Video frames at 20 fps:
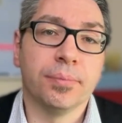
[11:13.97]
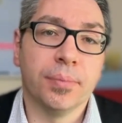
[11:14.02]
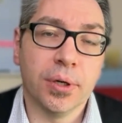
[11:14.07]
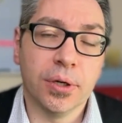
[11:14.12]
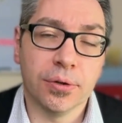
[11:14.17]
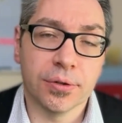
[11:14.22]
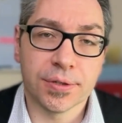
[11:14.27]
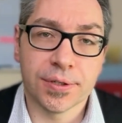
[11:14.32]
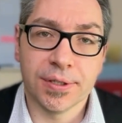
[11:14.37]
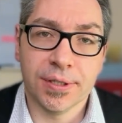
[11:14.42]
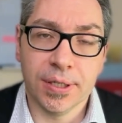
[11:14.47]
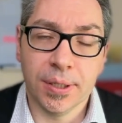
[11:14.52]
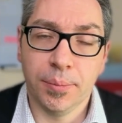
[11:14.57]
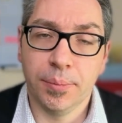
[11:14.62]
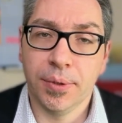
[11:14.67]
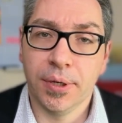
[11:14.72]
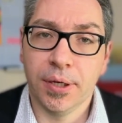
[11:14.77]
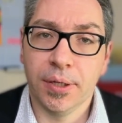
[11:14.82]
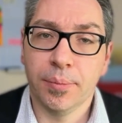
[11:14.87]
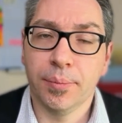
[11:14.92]
because they
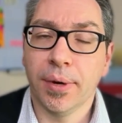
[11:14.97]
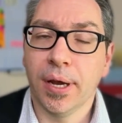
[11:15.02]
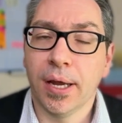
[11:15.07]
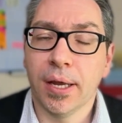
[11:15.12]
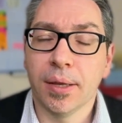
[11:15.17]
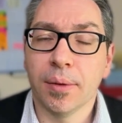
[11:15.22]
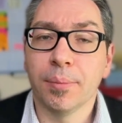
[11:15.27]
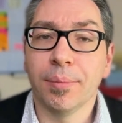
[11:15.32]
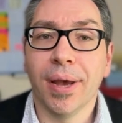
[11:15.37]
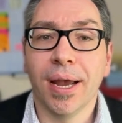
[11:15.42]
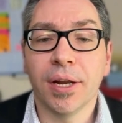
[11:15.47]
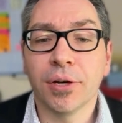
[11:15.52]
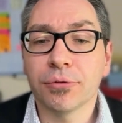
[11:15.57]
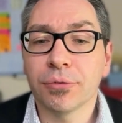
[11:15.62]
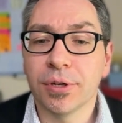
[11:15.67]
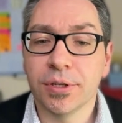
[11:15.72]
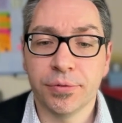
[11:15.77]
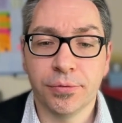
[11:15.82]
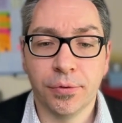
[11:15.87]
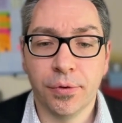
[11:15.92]
paid by bank
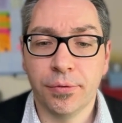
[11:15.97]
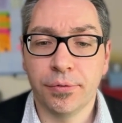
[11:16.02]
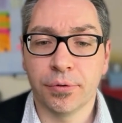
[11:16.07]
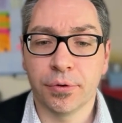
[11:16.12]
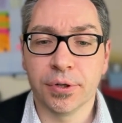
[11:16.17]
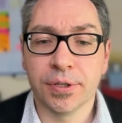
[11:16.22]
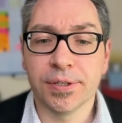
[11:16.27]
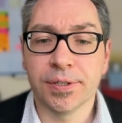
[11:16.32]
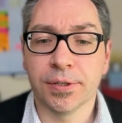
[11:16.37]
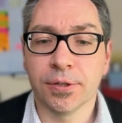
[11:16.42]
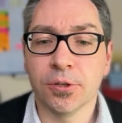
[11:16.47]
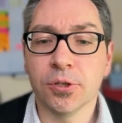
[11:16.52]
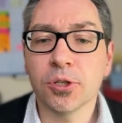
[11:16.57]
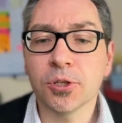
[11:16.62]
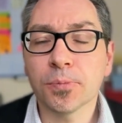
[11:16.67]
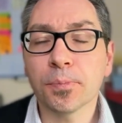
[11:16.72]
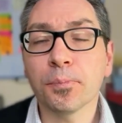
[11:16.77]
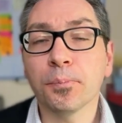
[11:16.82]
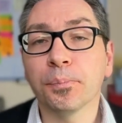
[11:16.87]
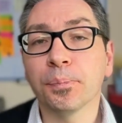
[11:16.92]
transfer, for
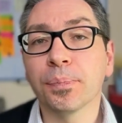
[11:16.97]
instance,